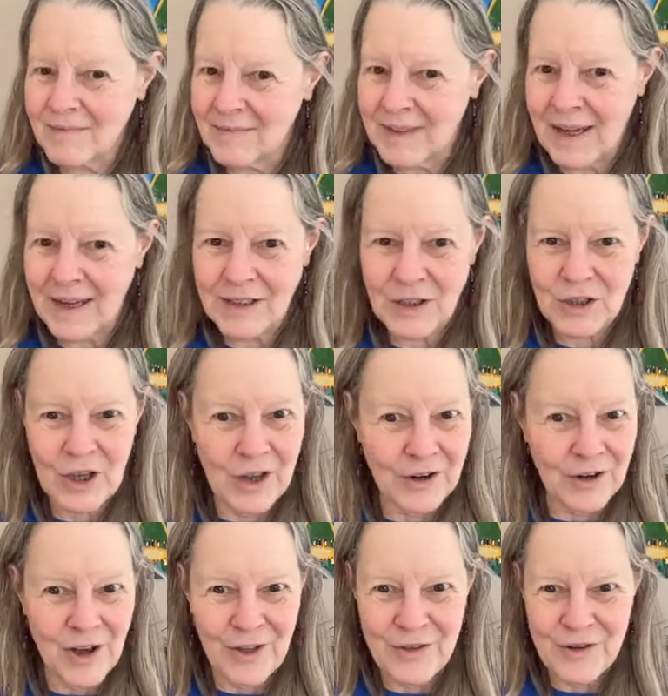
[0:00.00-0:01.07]
That's
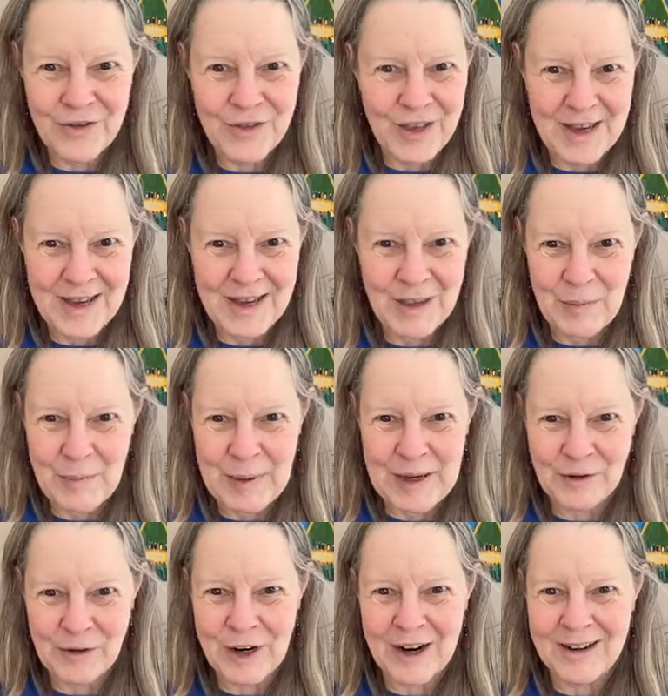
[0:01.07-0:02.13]
another thing that
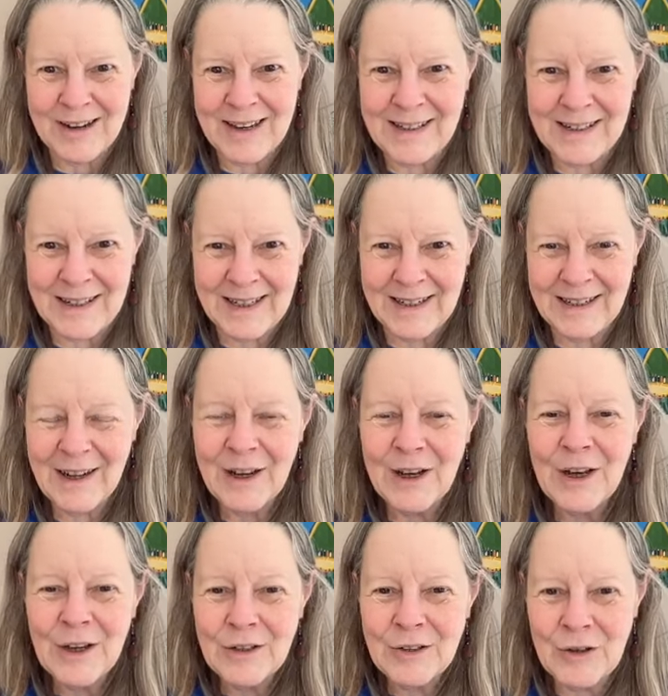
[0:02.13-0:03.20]
patriarchy did
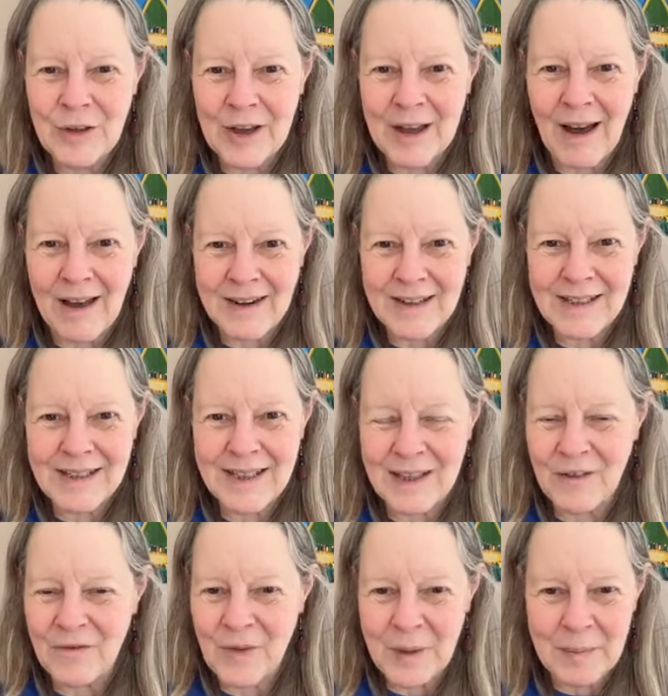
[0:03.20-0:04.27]
to the goddess in the
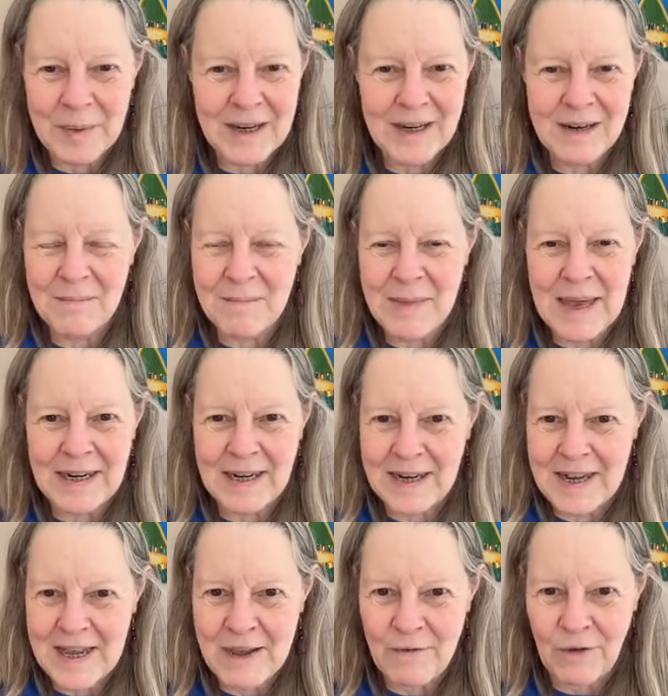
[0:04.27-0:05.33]
feminine, made it
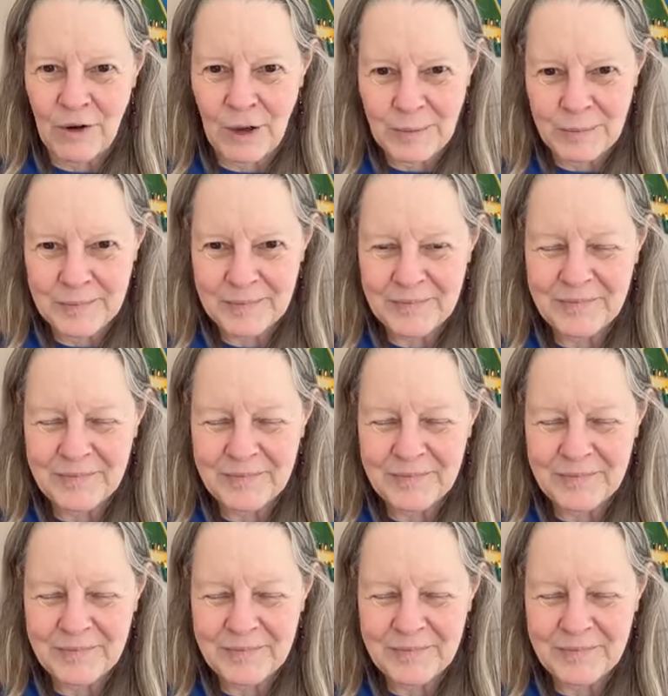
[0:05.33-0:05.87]
evil.